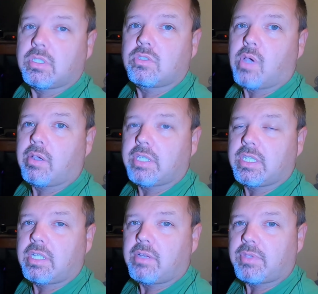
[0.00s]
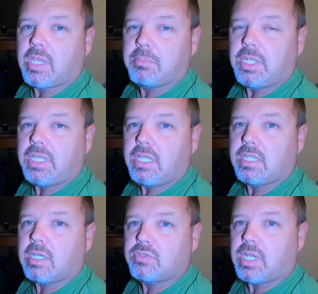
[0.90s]
So I'll get everything put in, and
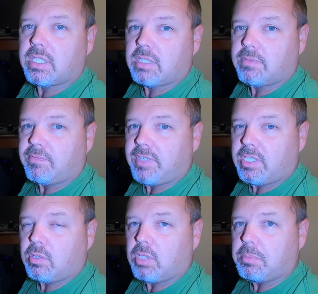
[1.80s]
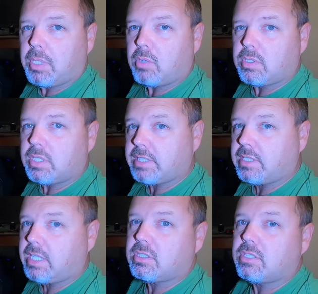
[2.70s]
I'll try to get a video uploaded the next
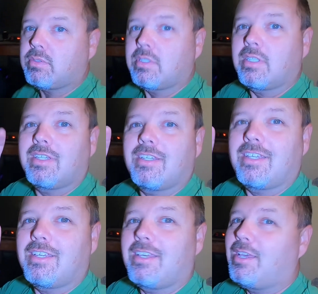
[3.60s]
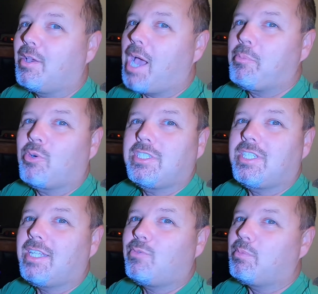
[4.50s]
day or two. I
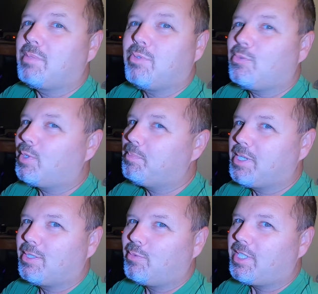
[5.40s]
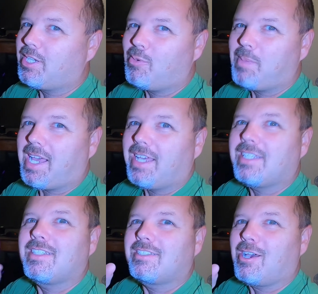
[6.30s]
appreciate it. Remember, we build it, we don't buy it.
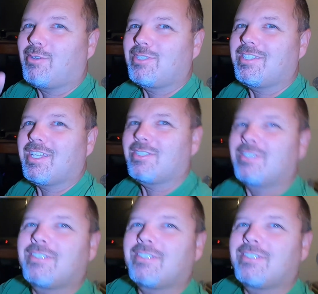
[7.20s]
Talk to you later.